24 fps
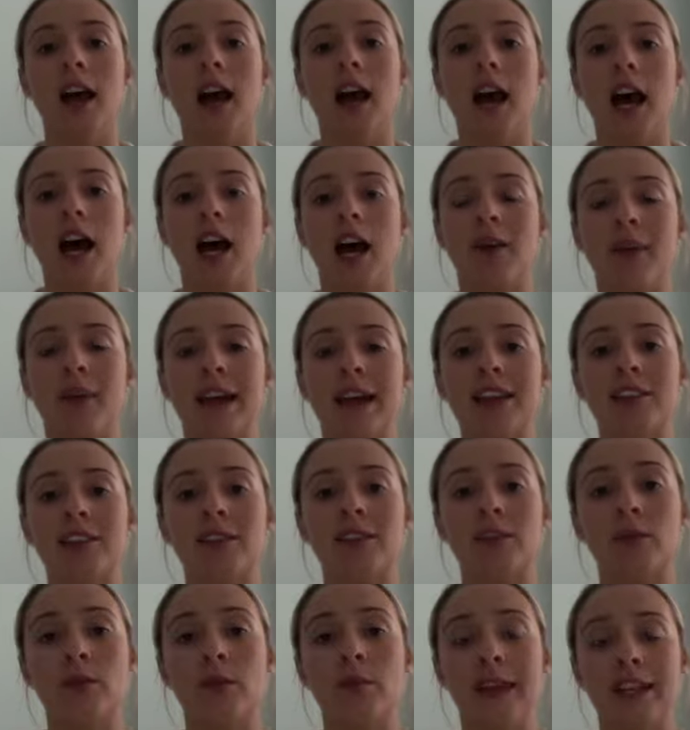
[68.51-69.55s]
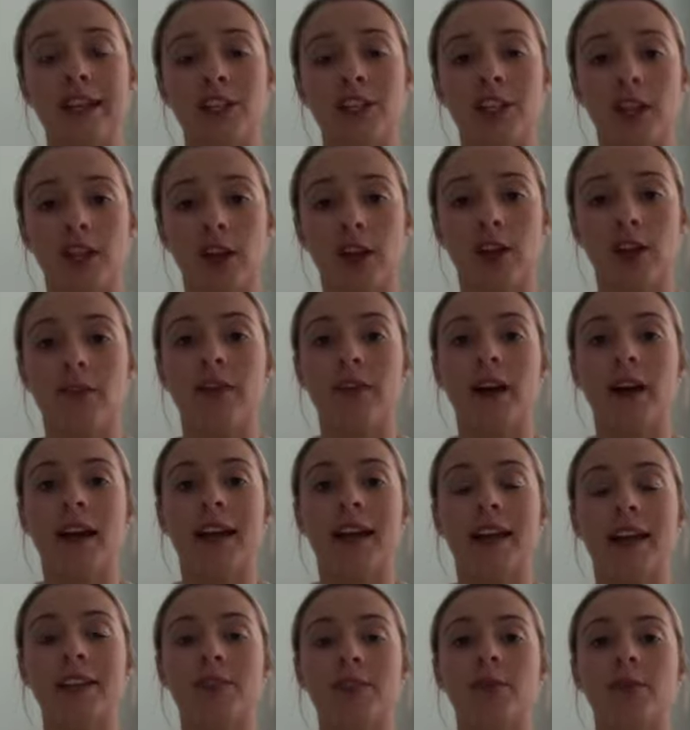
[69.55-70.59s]
as managing her
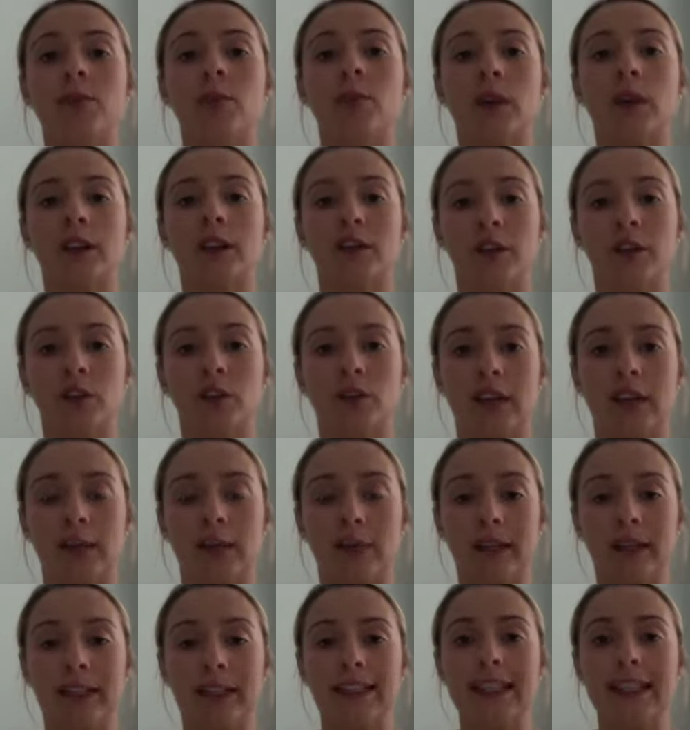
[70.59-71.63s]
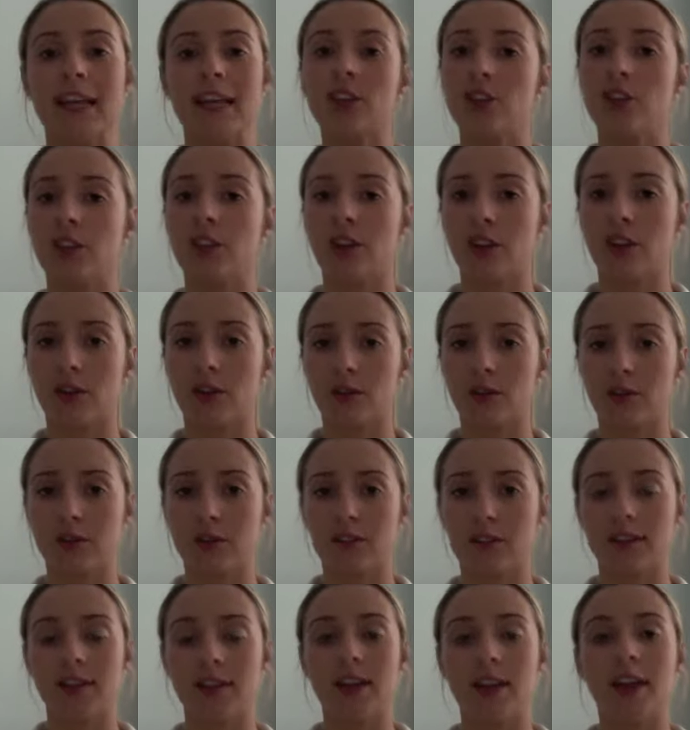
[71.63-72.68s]
finance was one of her rehabilitation
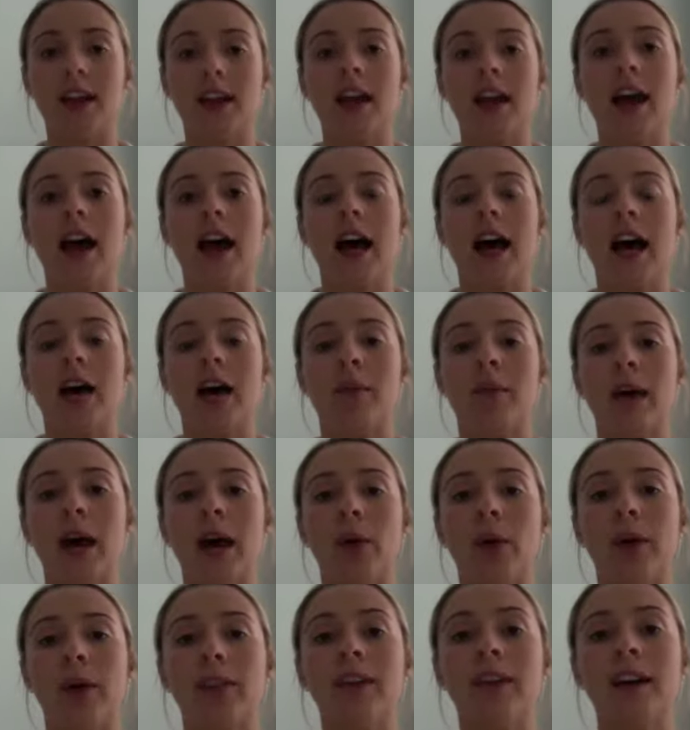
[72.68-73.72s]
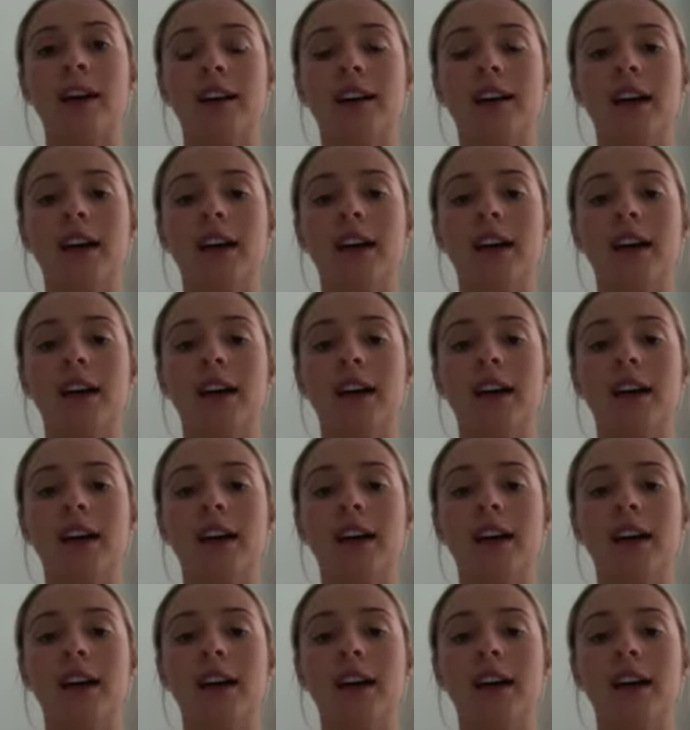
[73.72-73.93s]
goals. However,